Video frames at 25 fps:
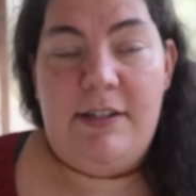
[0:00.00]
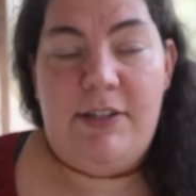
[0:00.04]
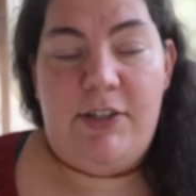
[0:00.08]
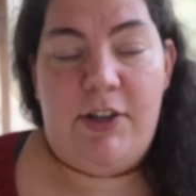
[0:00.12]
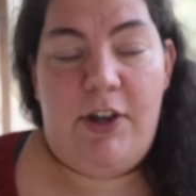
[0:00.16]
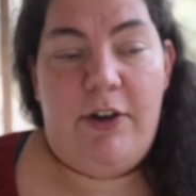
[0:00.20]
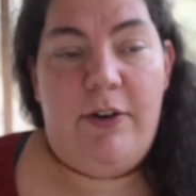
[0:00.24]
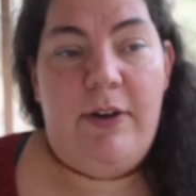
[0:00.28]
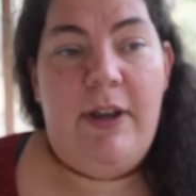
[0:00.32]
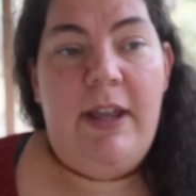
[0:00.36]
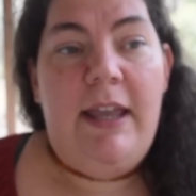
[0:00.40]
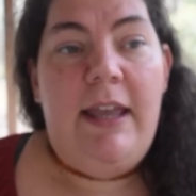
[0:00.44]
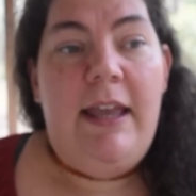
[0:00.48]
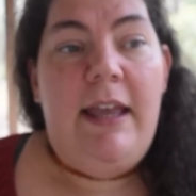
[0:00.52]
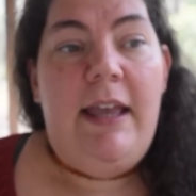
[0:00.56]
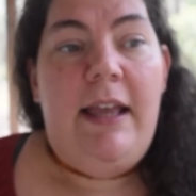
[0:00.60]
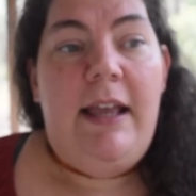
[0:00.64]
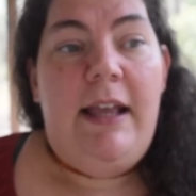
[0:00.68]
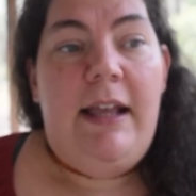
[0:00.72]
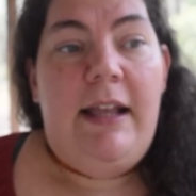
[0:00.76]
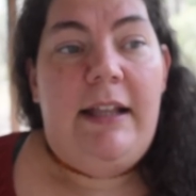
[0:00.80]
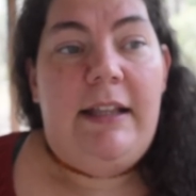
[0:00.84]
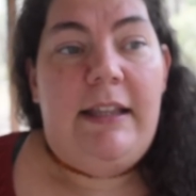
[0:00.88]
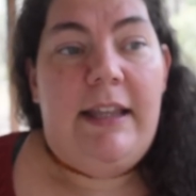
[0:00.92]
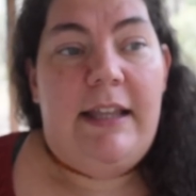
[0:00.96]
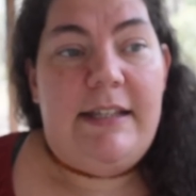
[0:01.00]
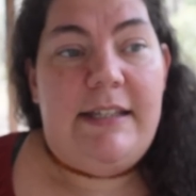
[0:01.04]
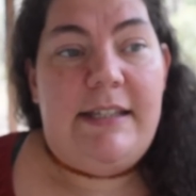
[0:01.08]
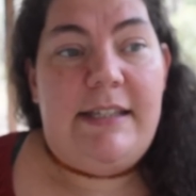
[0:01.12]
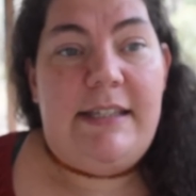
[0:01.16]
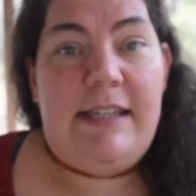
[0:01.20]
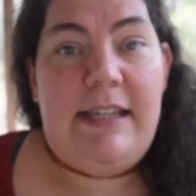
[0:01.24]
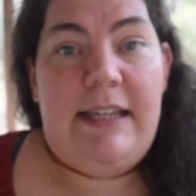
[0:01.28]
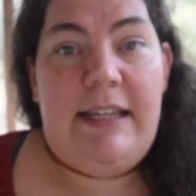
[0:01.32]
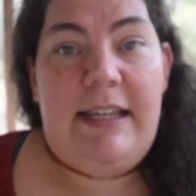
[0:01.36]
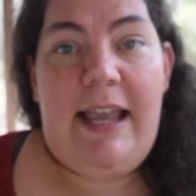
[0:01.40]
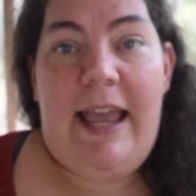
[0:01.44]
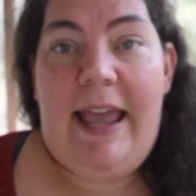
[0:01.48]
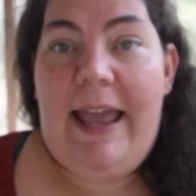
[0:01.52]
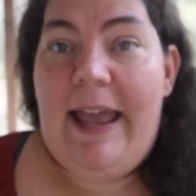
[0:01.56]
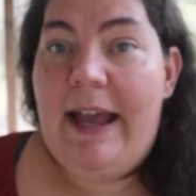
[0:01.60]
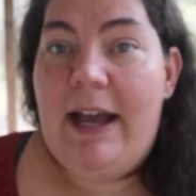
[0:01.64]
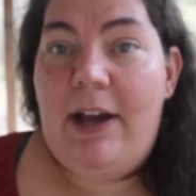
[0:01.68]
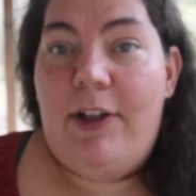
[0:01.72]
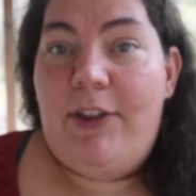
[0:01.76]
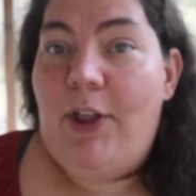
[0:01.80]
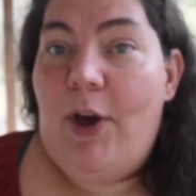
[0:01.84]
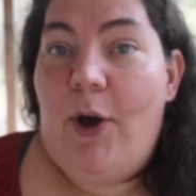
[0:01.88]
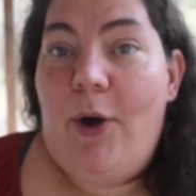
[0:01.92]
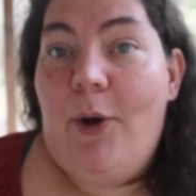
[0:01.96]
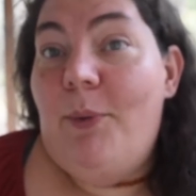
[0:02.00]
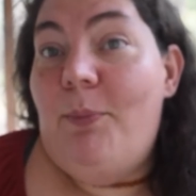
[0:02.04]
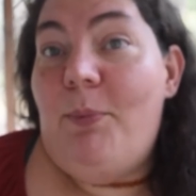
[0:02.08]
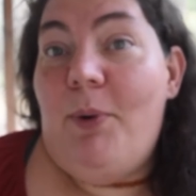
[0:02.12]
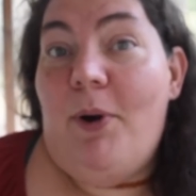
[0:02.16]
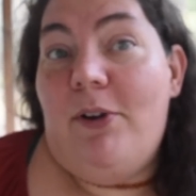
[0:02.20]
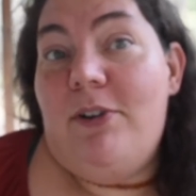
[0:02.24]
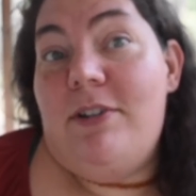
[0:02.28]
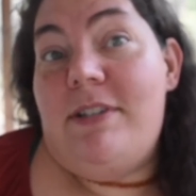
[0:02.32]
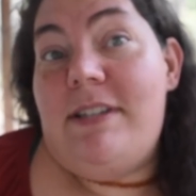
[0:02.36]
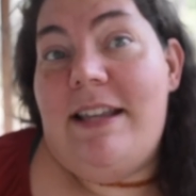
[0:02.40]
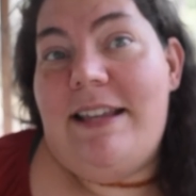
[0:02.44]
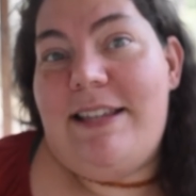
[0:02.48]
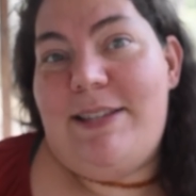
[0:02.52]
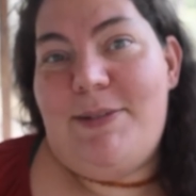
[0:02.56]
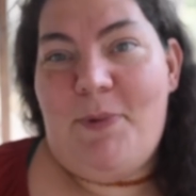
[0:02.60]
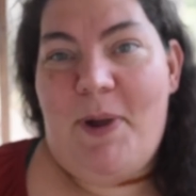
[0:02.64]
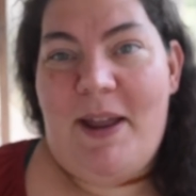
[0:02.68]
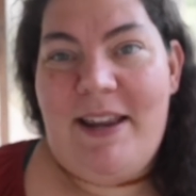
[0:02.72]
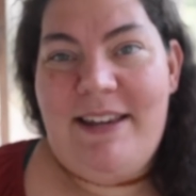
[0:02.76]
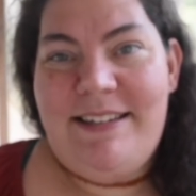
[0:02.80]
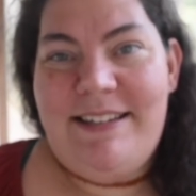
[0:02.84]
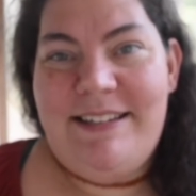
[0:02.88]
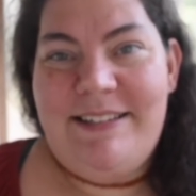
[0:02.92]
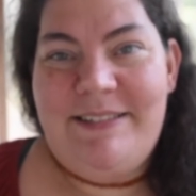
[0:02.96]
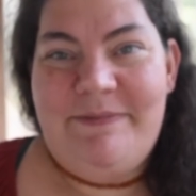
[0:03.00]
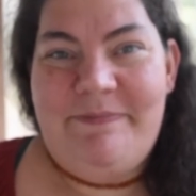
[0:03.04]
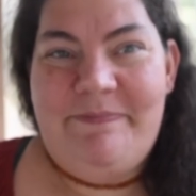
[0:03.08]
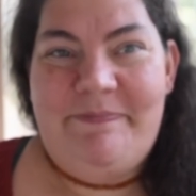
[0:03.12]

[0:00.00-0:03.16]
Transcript: So let's see how the whole process went.